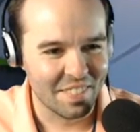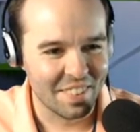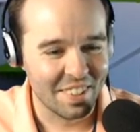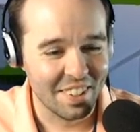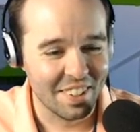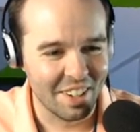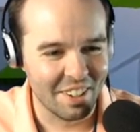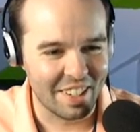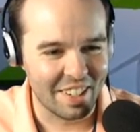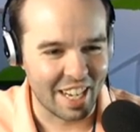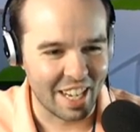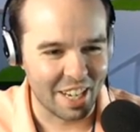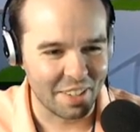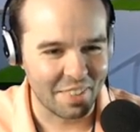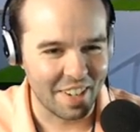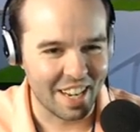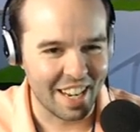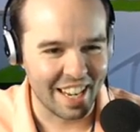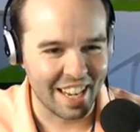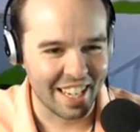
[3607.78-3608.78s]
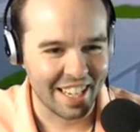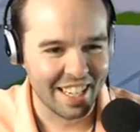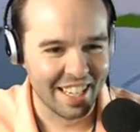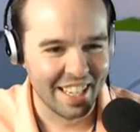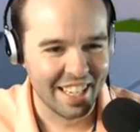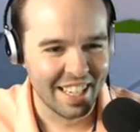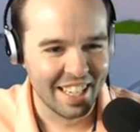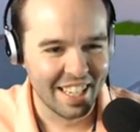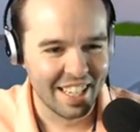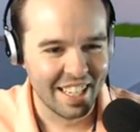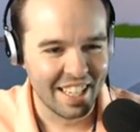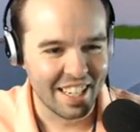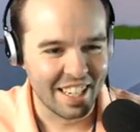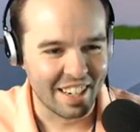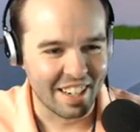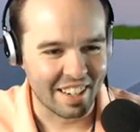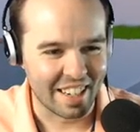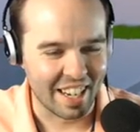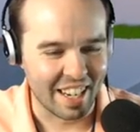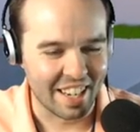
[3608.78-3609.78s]
Okay, goodbye.
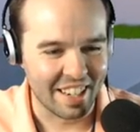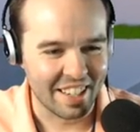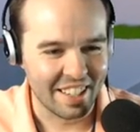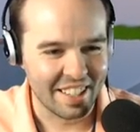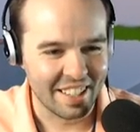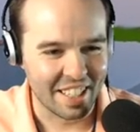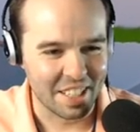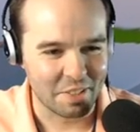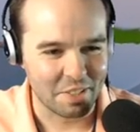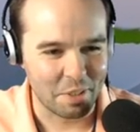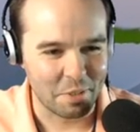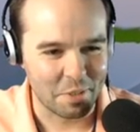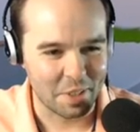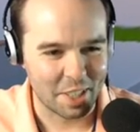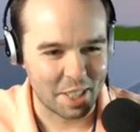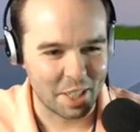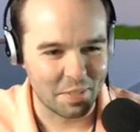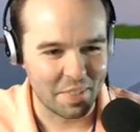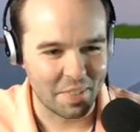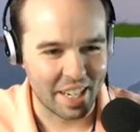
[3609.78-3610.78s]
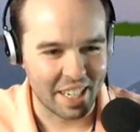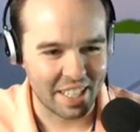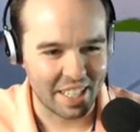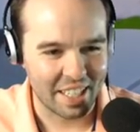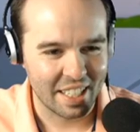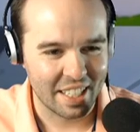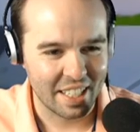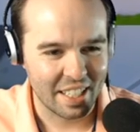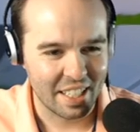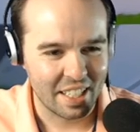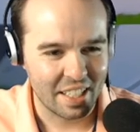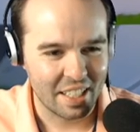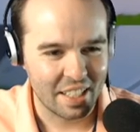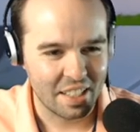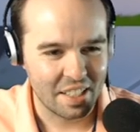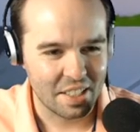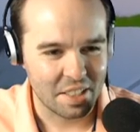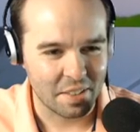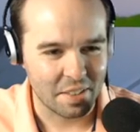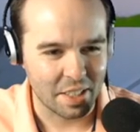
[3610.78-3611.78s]
Okay, let's wait for it to come back. All
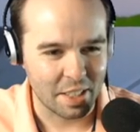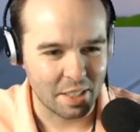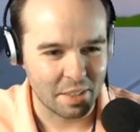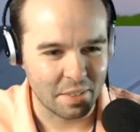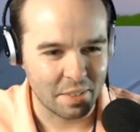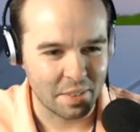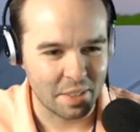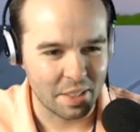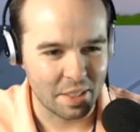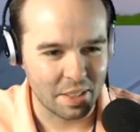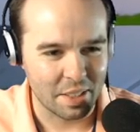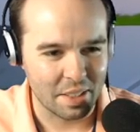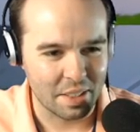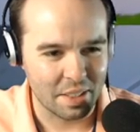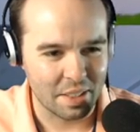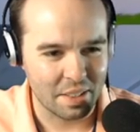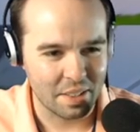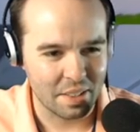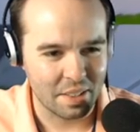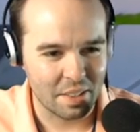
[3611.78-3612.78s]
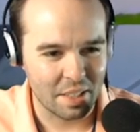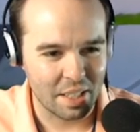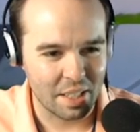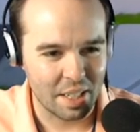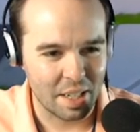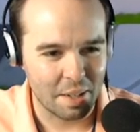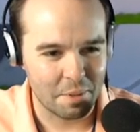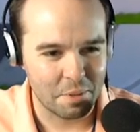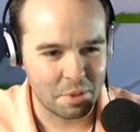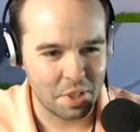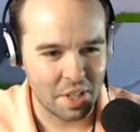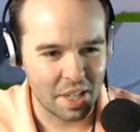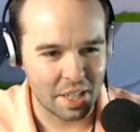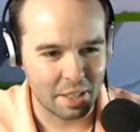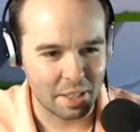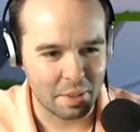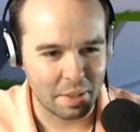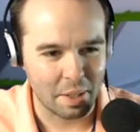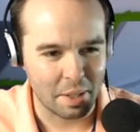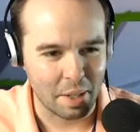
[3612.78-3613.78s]
right, wait, get over to the. I'm trying.
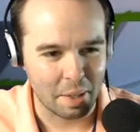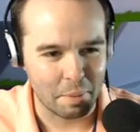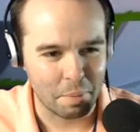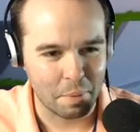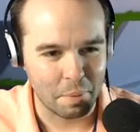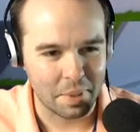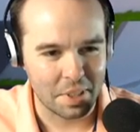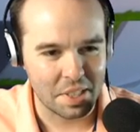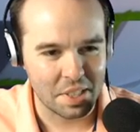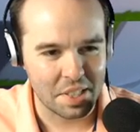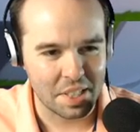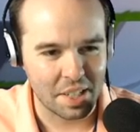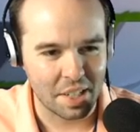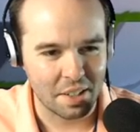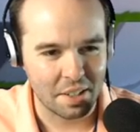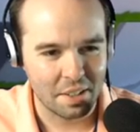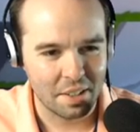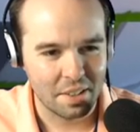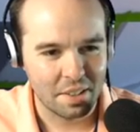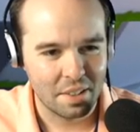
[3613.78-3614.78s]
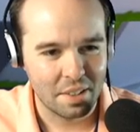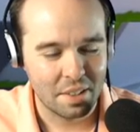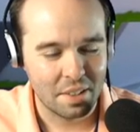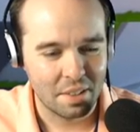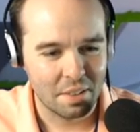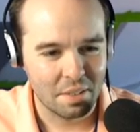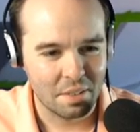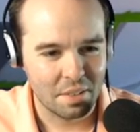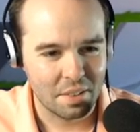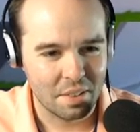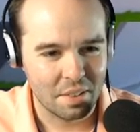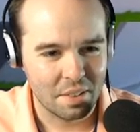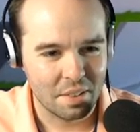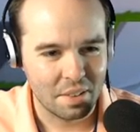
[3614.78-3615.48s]
Here, I put this here. Oh god.